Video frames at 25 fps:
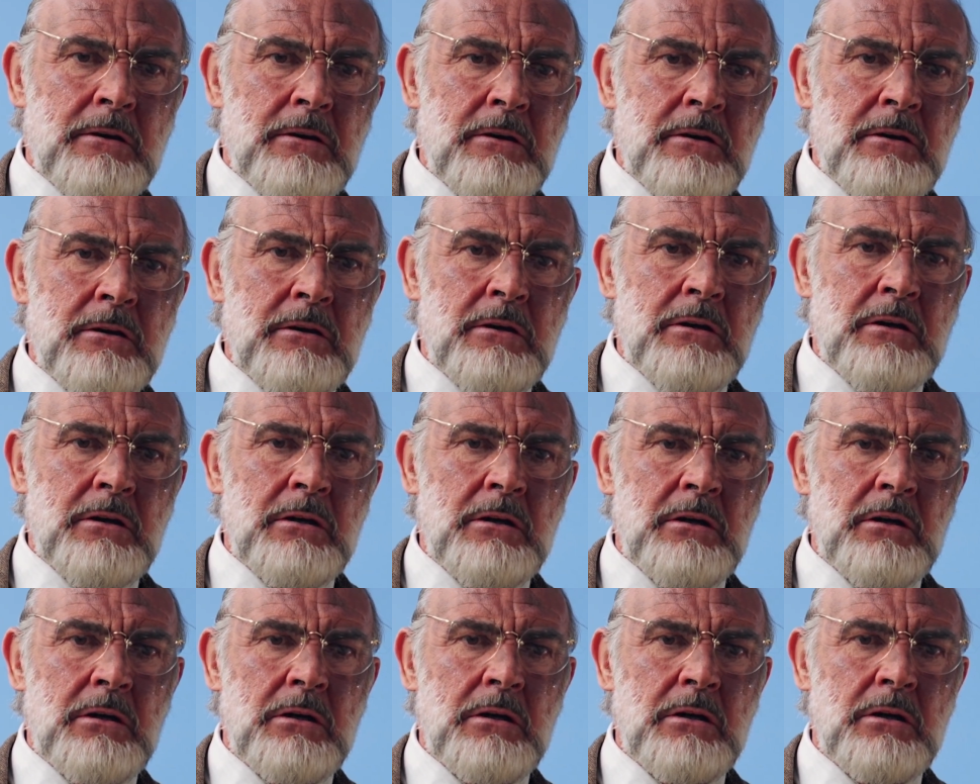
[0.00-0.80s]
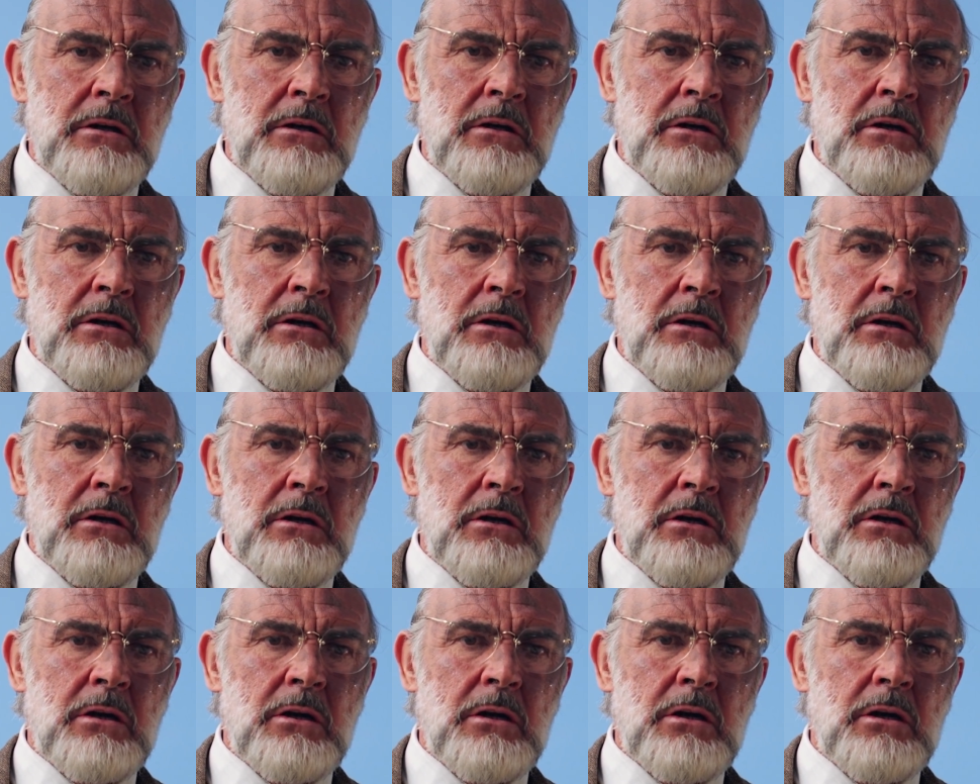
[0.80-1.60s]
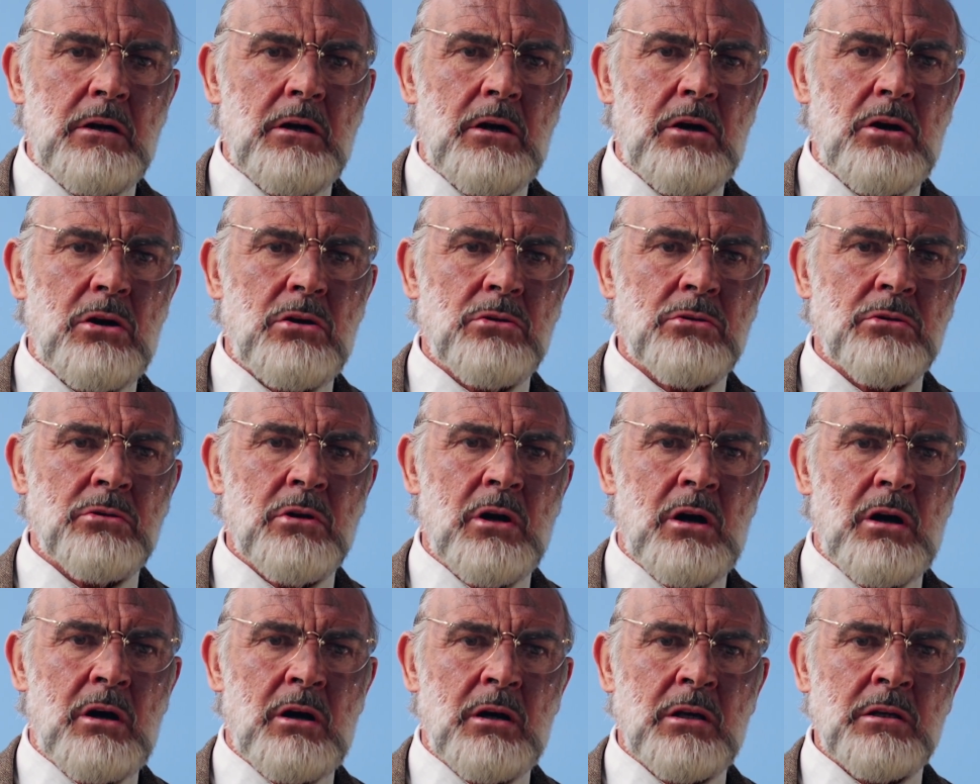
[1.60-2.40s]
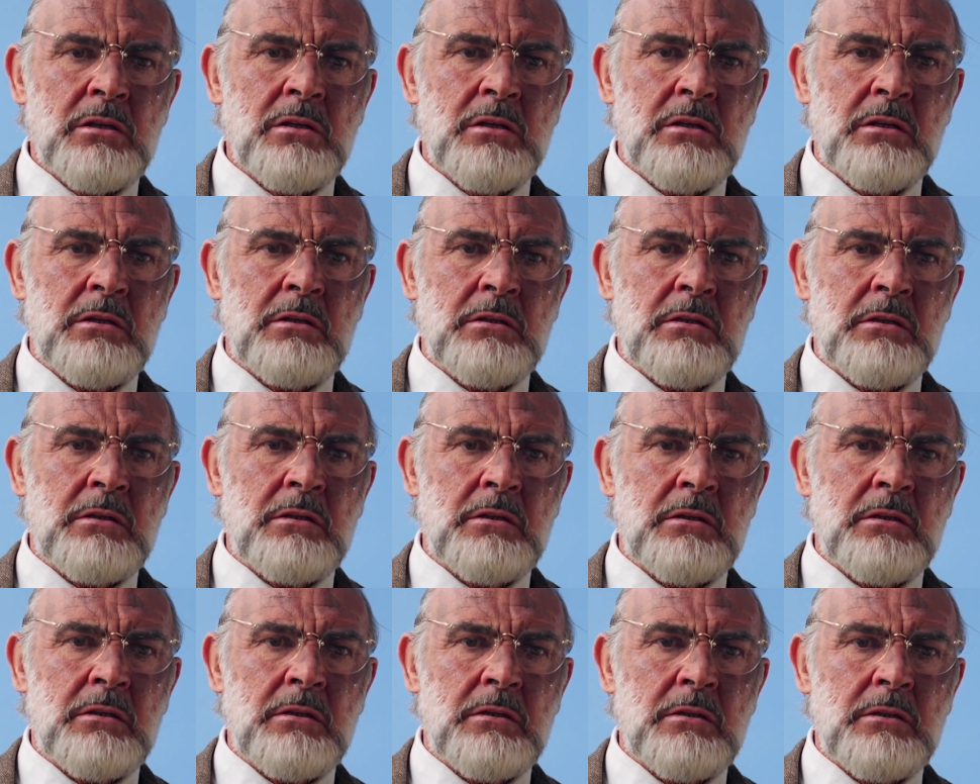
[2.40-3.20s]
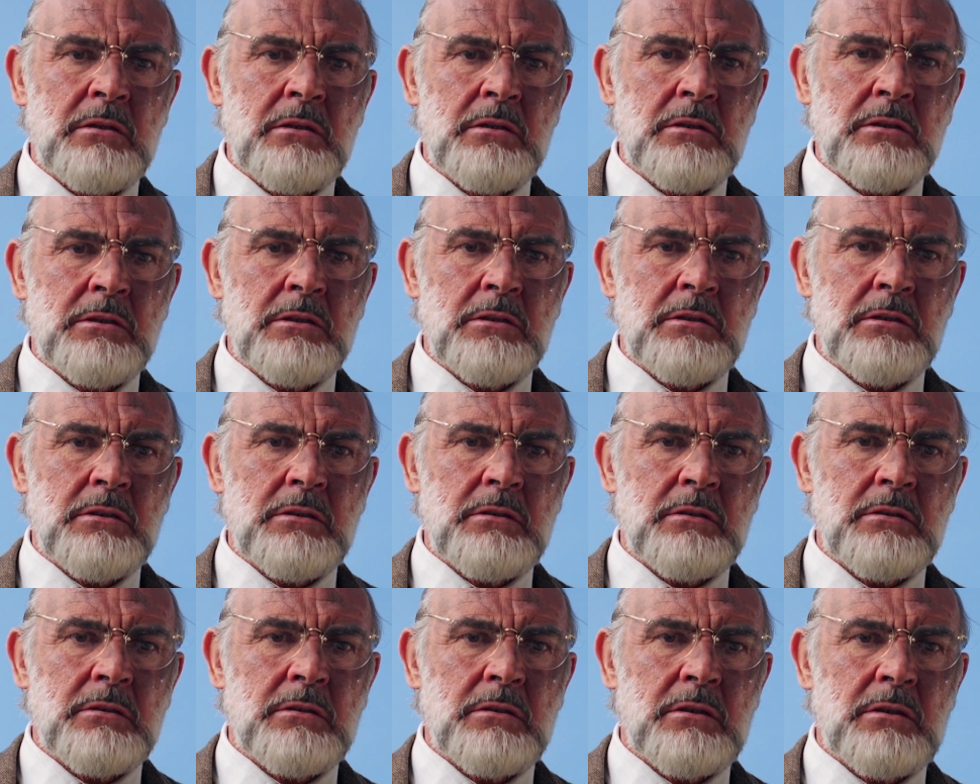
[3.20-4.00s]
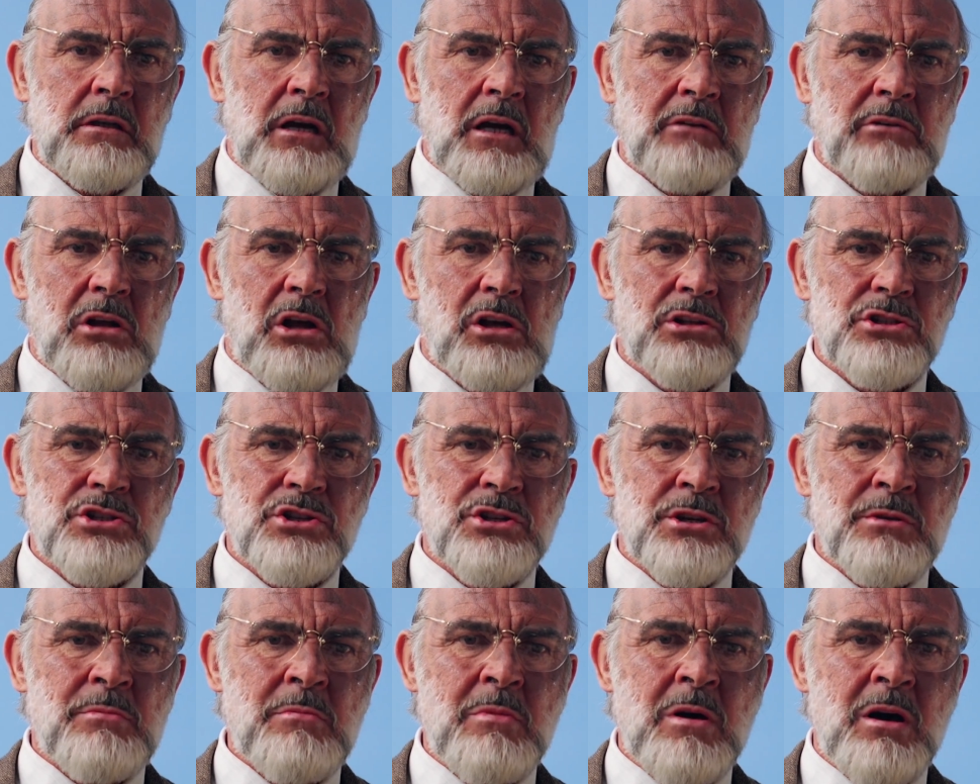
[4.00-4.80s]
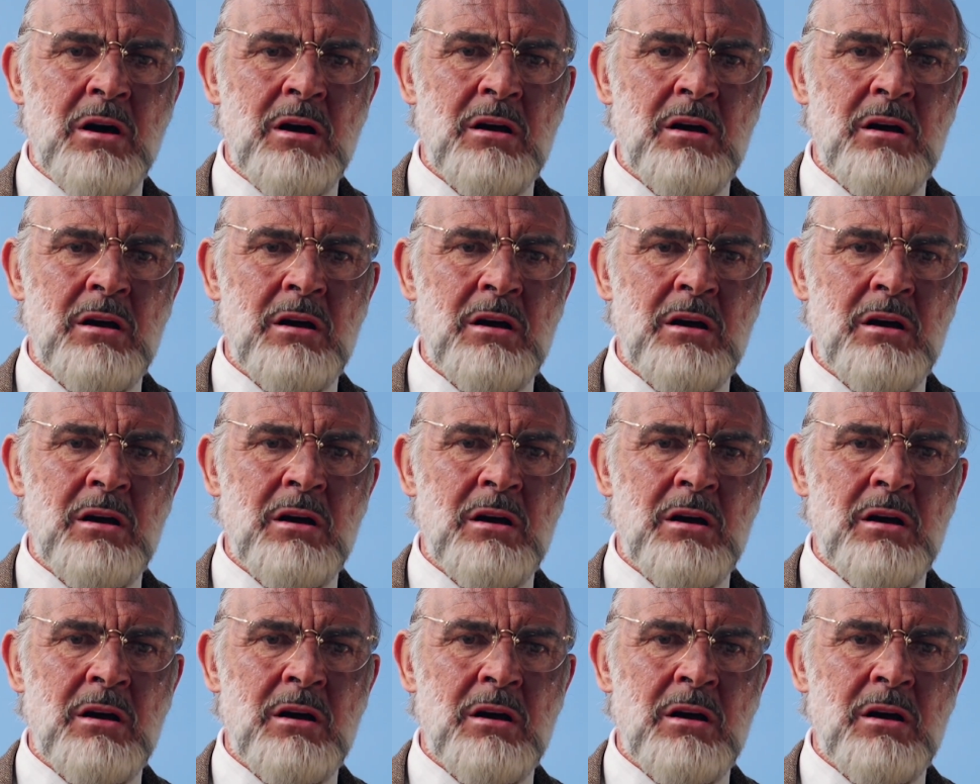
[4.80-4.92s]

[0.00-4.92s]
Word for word: It really did. It really did feel like an adventure movie. It really did.